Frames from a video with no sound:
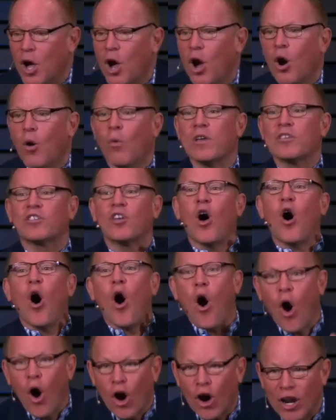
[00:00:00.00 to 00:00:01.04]
was
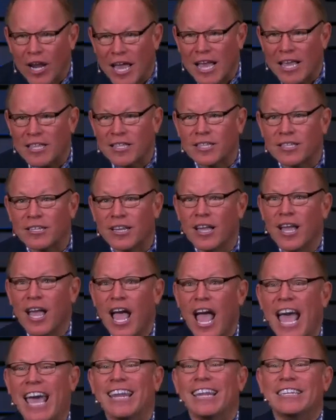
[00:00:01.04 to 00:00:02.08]
harnessed
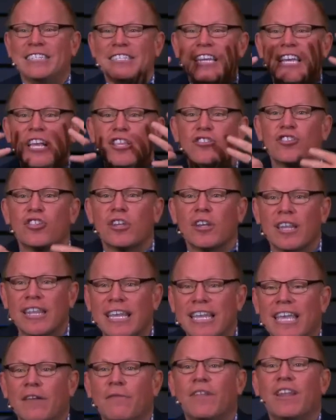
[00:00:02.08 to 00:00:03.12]
and intentionally
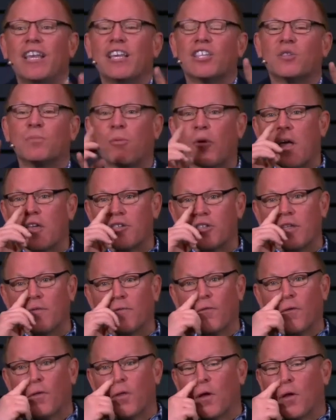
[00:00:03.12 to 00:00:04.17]
given expression
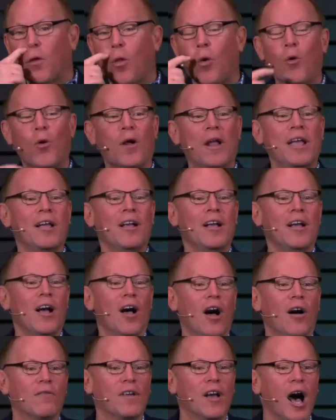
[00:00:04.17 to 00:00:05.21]
for the glory
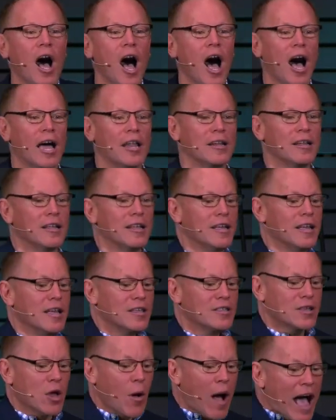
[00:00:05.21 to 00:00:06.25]
of God?
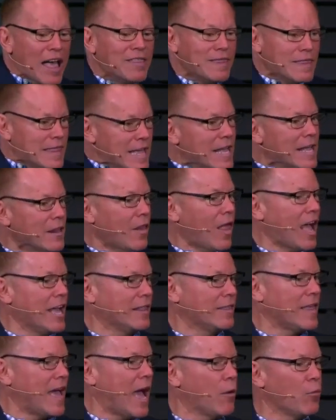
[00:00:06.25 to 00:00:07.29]
So I think
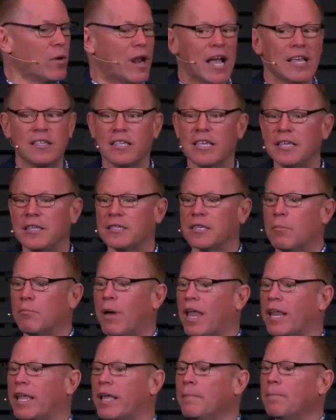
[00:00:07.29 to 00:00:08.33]
like that. When I see
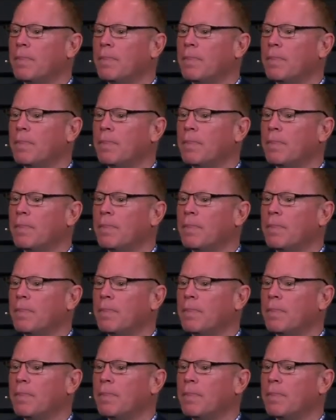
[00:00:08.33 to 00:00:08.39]
somebody,